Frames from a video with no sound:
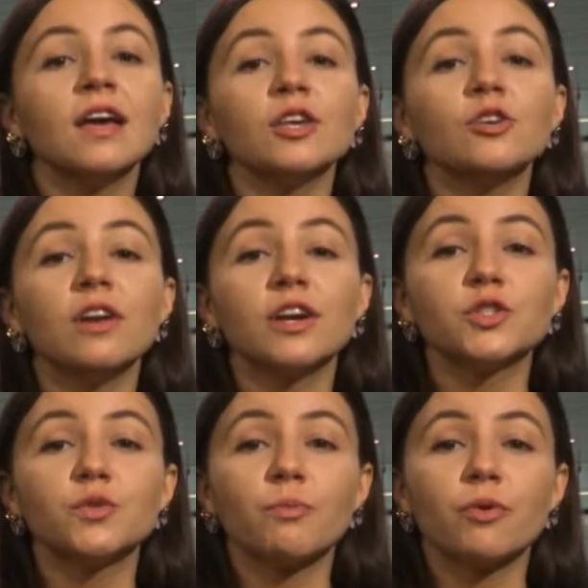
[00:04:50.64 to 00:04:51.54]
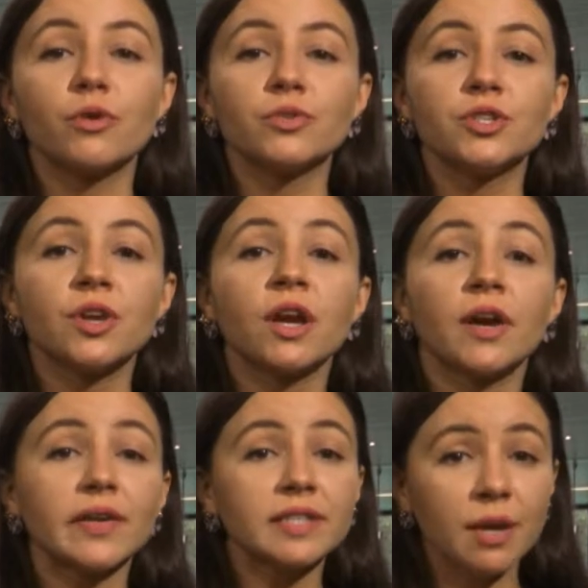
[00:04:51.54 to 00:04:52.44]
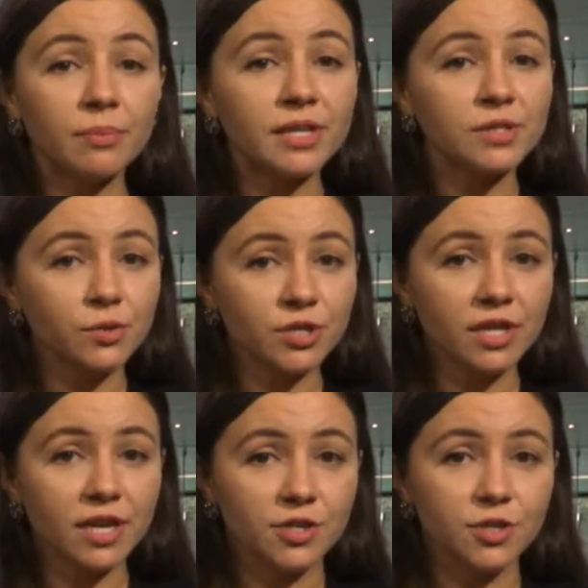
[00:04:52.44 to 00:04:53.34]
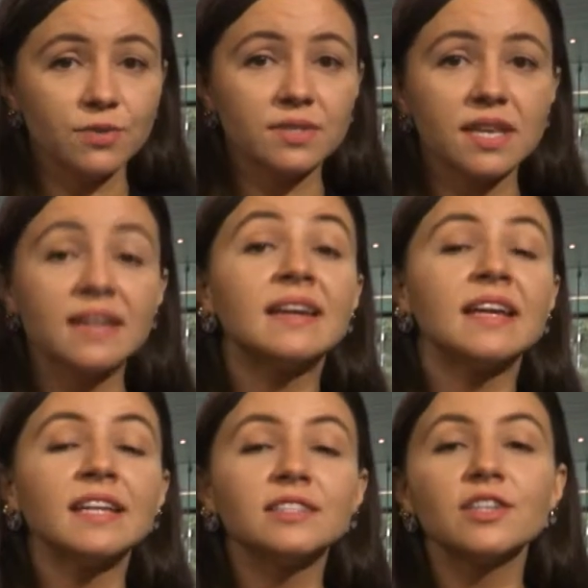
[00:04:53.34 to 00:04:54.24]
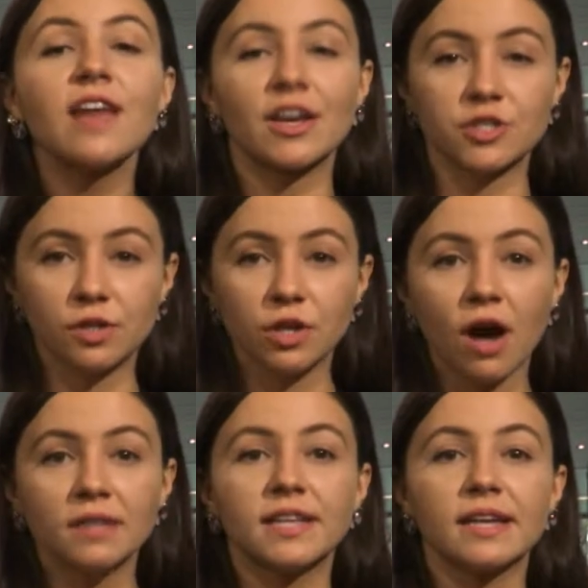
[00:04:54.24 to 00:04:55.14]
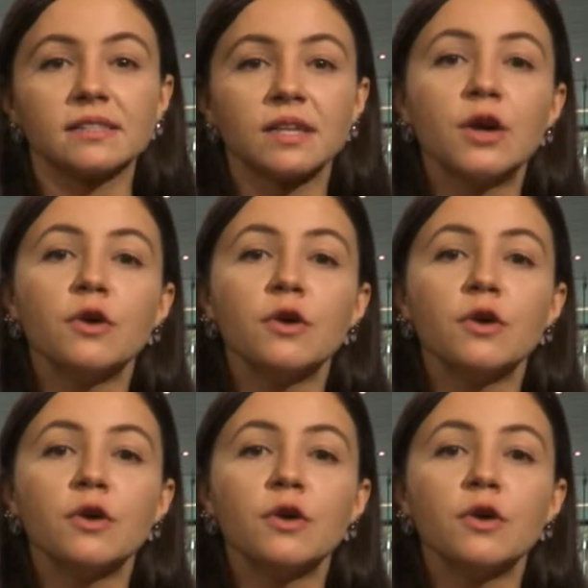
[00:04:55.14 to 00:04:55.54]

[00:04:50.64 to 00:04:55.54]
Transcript: You learn to approach current complex social issues in an international context